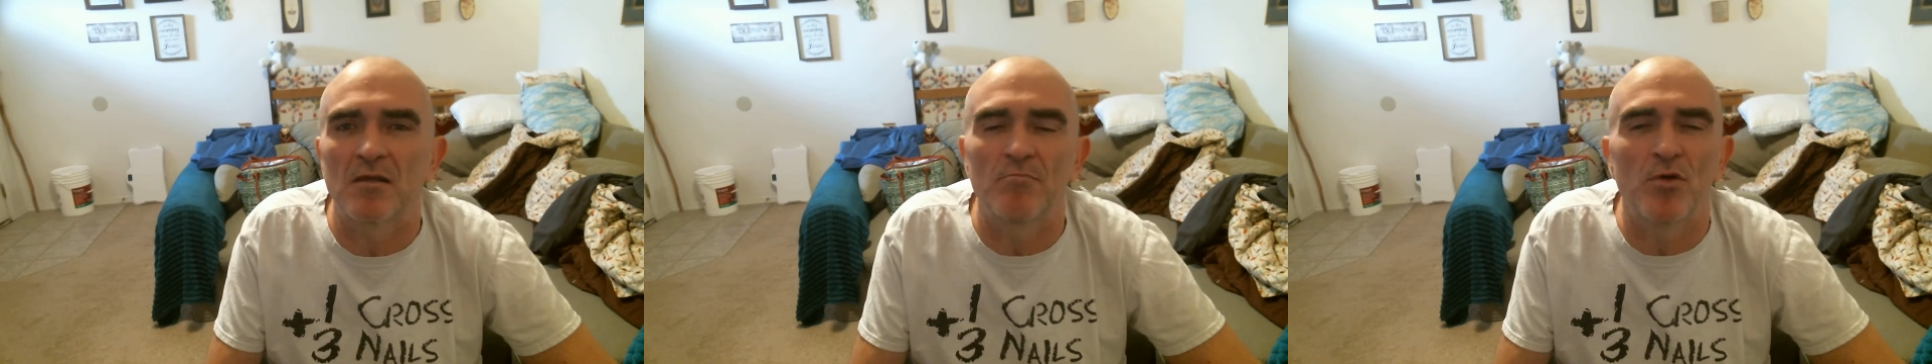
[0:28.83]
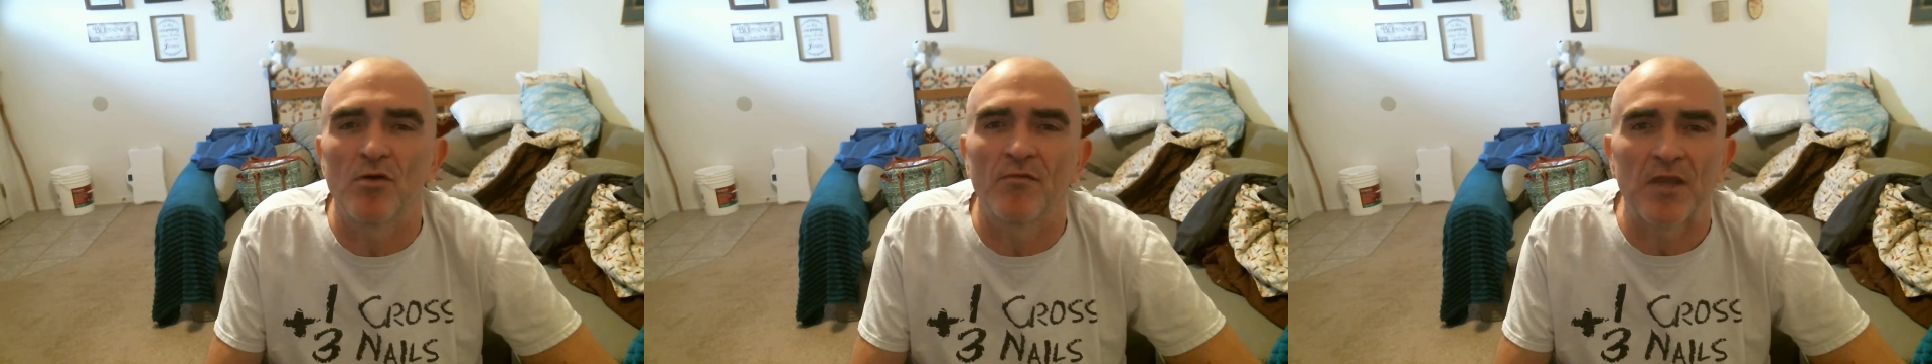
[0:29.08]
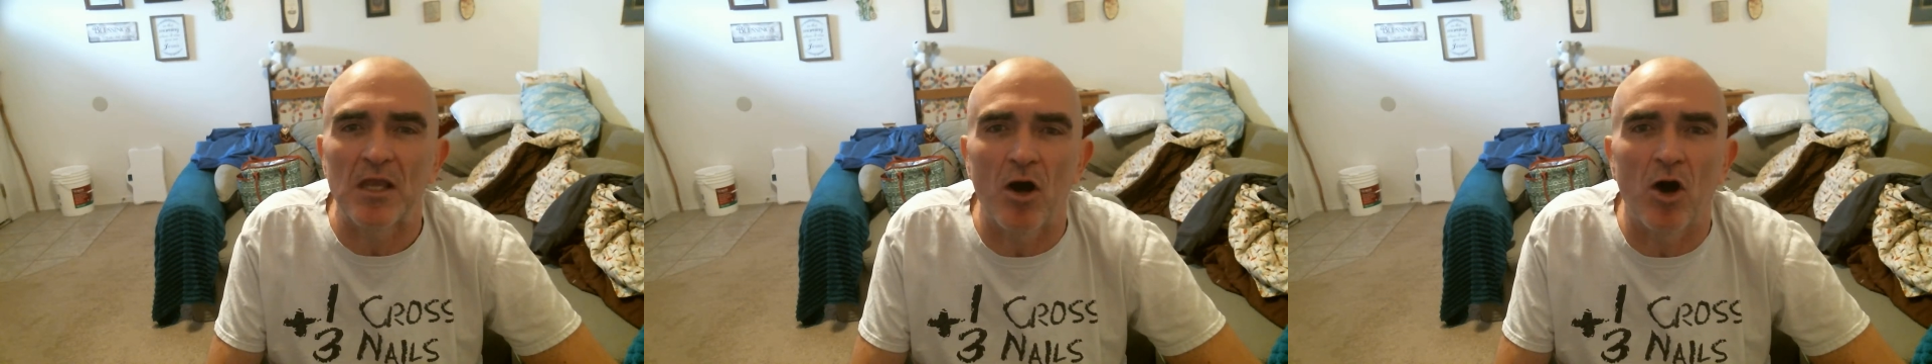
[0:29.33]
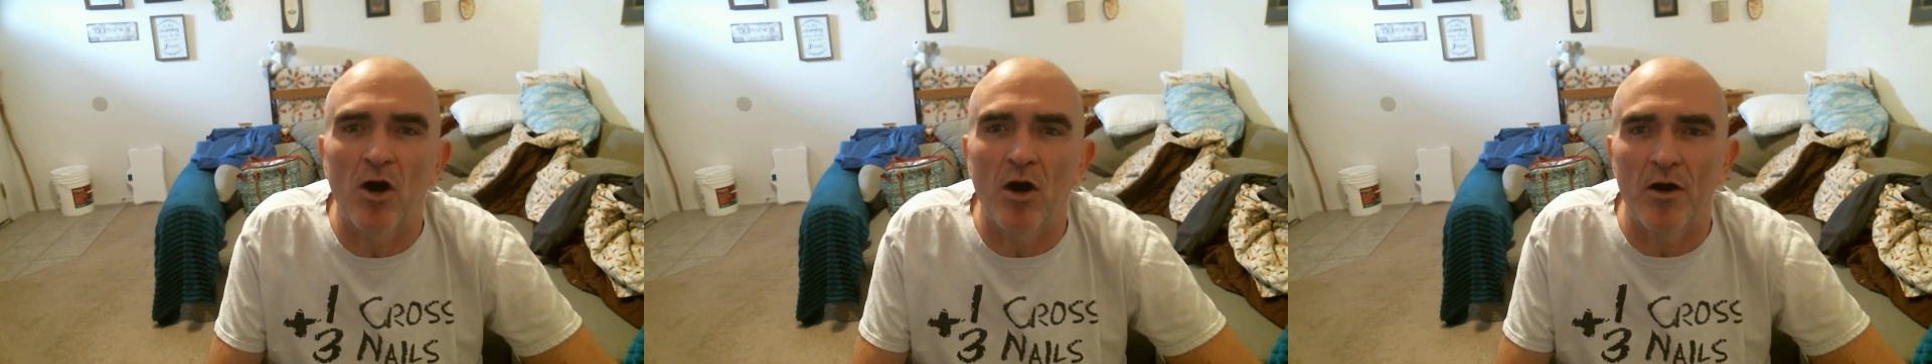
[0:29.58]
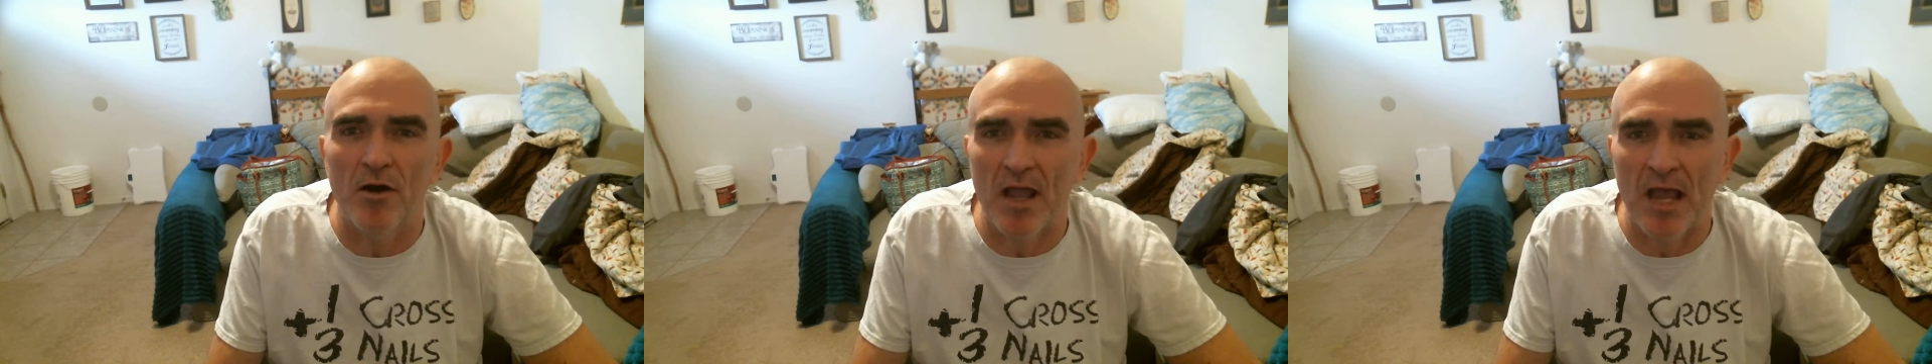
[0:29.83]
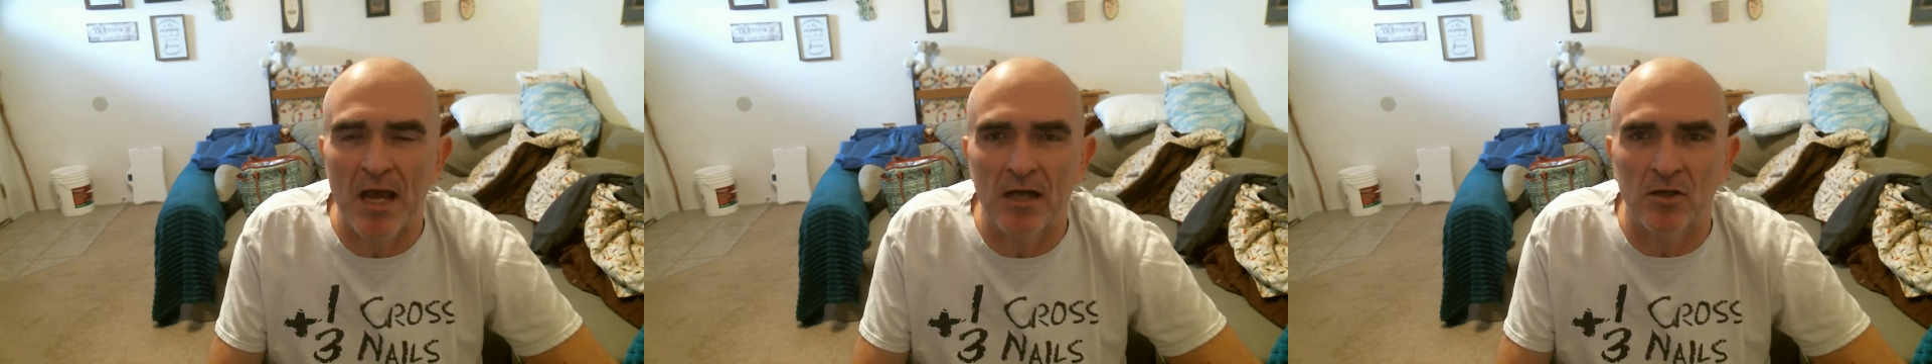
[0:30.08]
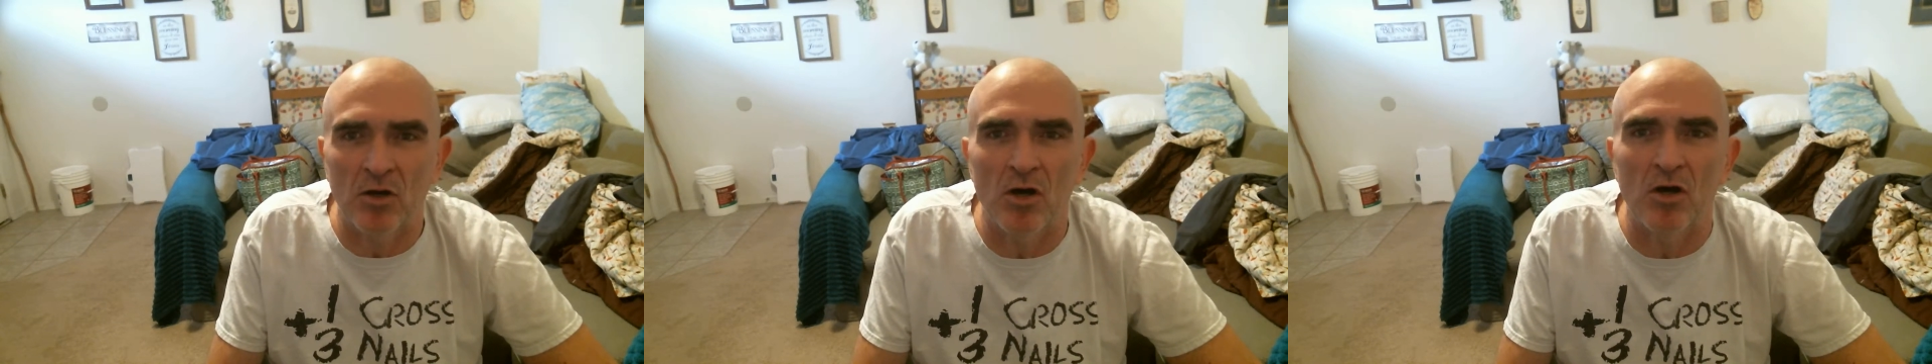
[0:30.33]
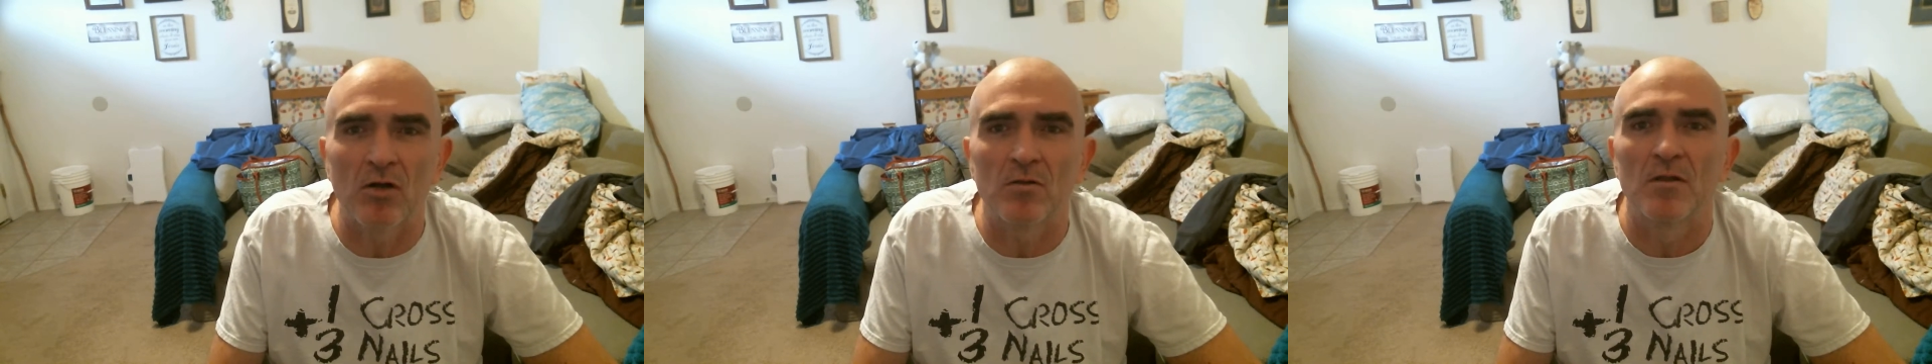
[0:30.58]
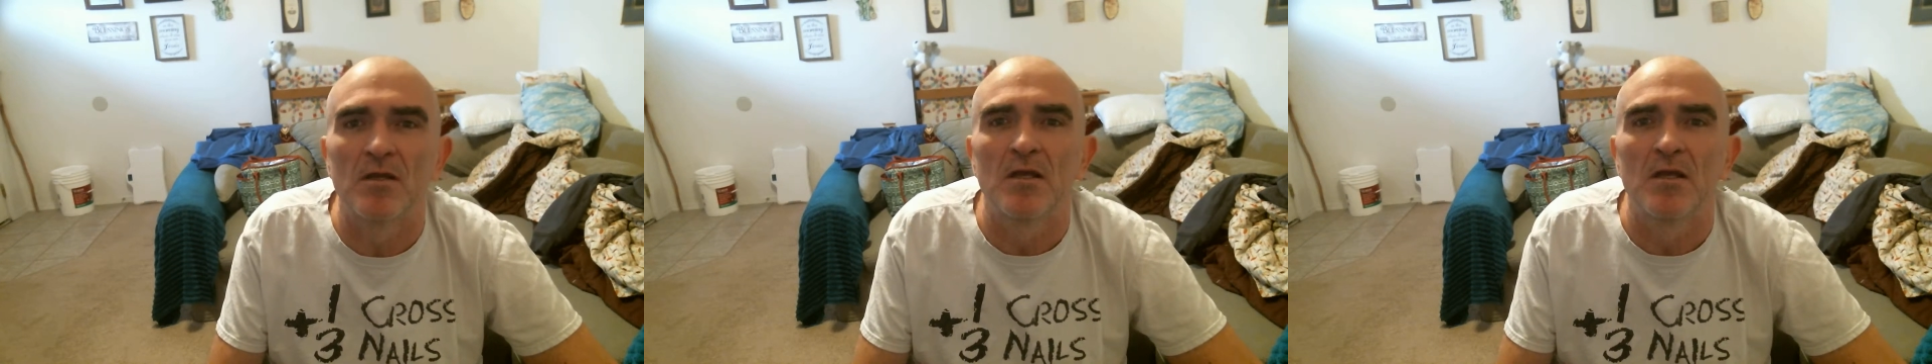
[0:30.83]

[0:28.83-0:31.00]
the movie R at all.